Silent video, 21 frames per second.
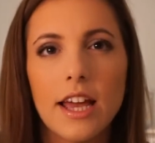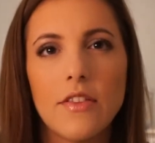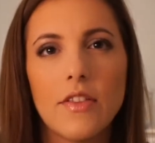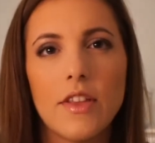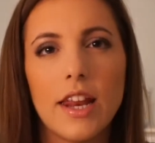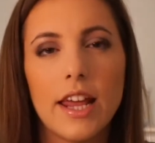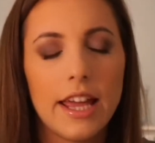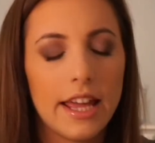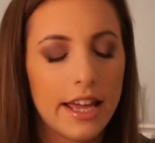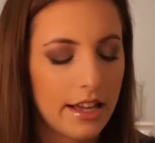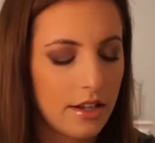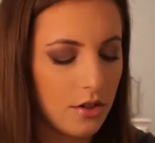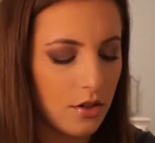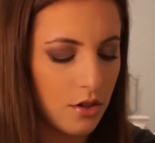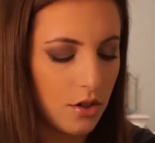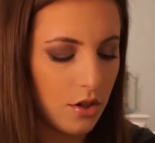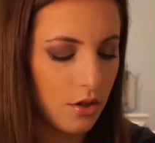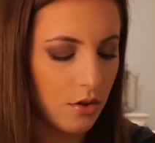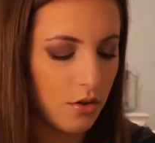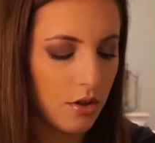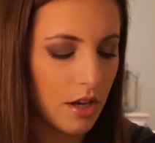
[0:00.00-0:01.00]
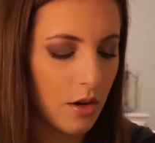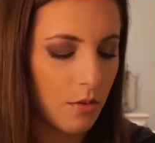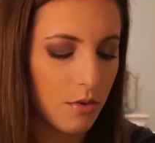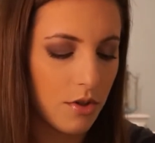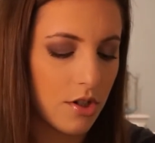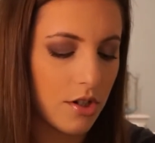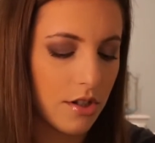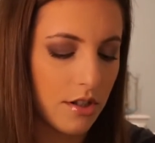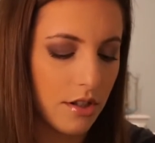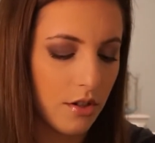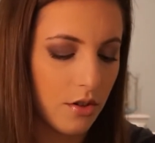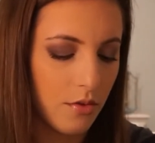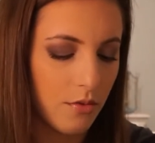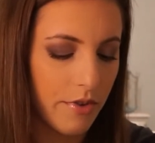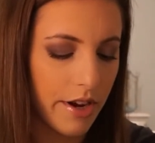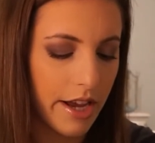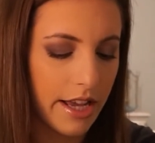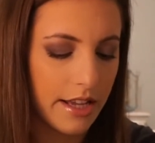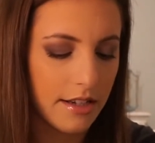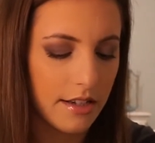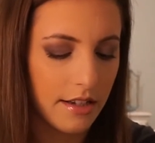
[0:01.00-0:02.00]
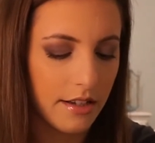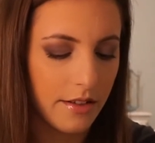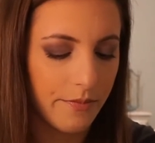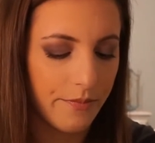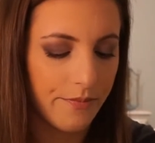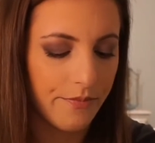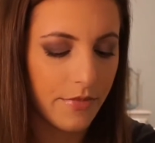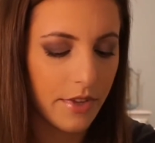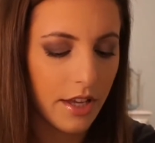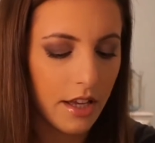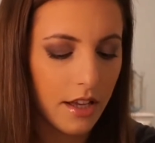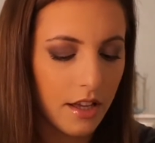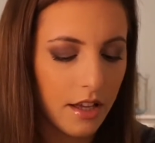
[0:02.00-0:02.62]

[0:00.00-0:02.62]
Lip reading: and then I had 2 that were just little random